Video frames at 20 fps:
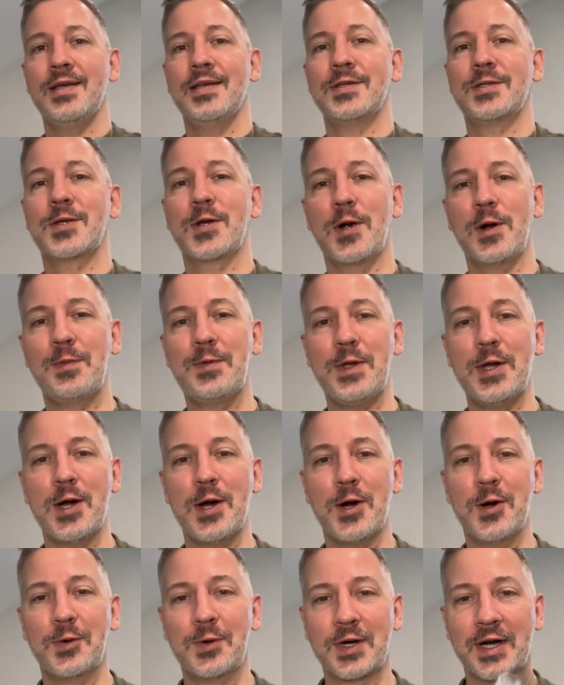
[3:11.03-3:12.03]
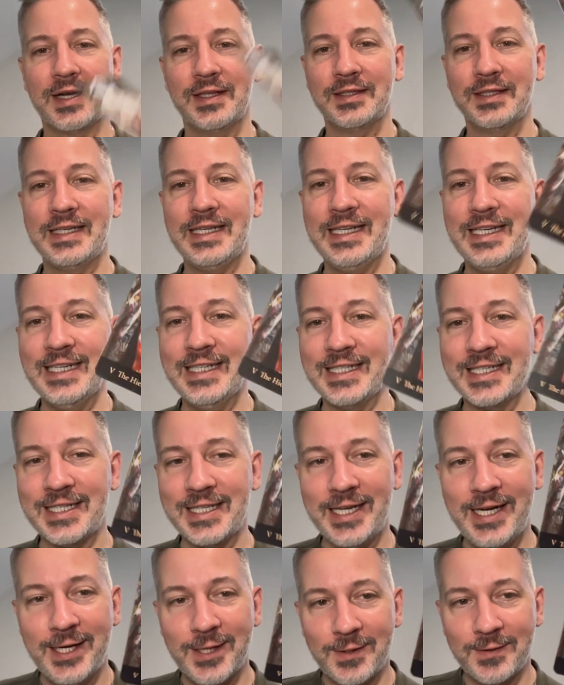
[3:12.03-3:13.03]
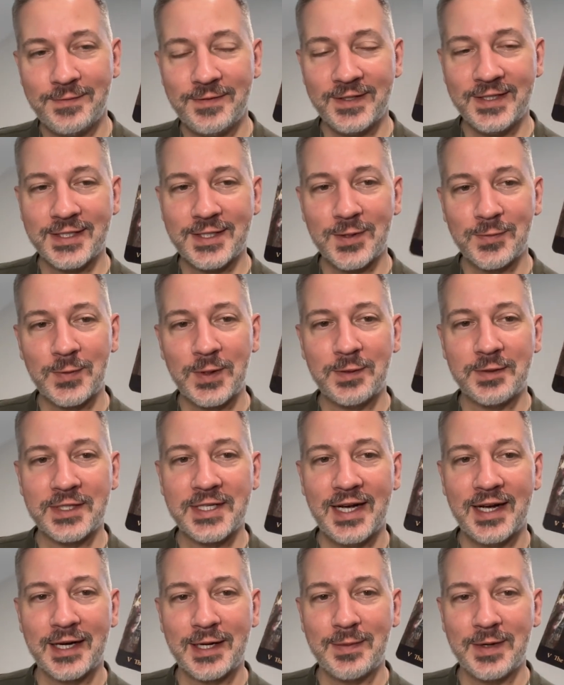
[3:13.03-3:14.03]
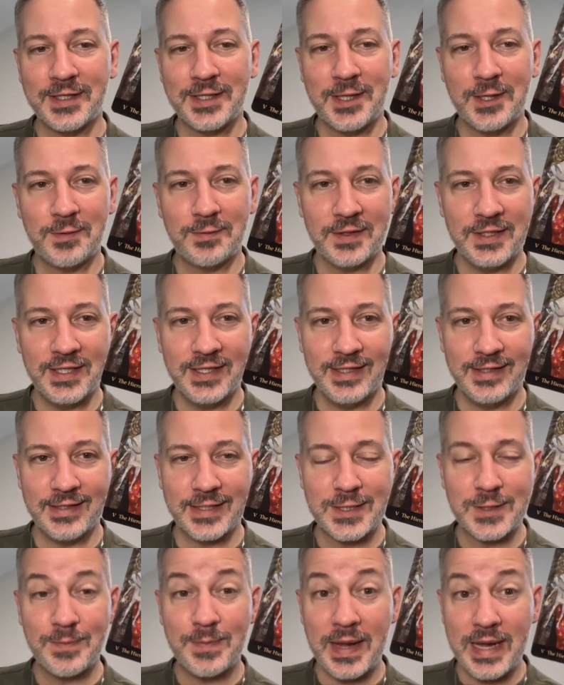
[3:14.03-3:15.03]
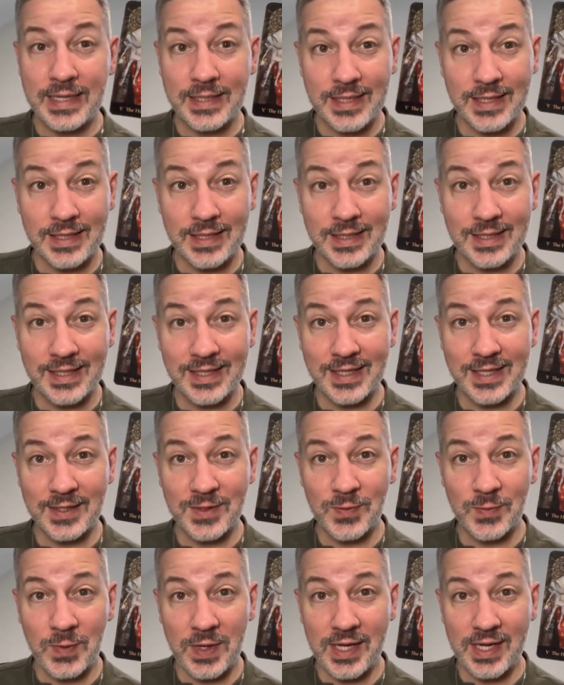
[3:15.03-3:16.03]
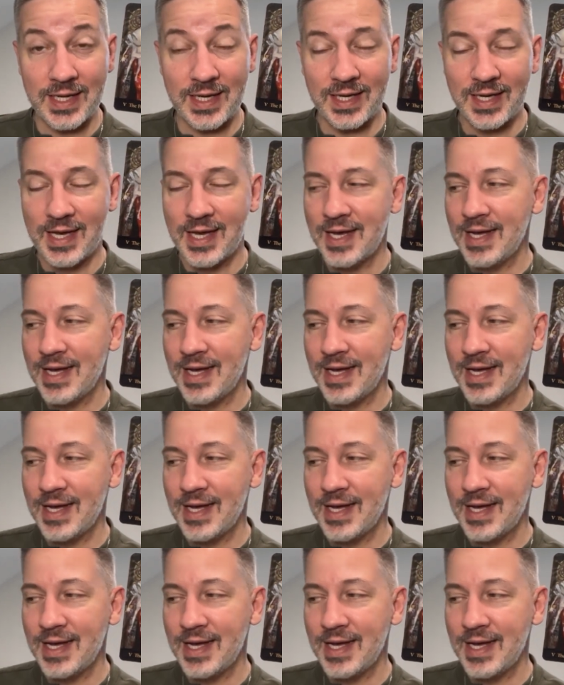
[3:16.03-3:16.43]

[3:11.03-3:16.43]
Scorpio, we're going to lean into the Hierophant. We were talking about the Hierophant in spaces this week.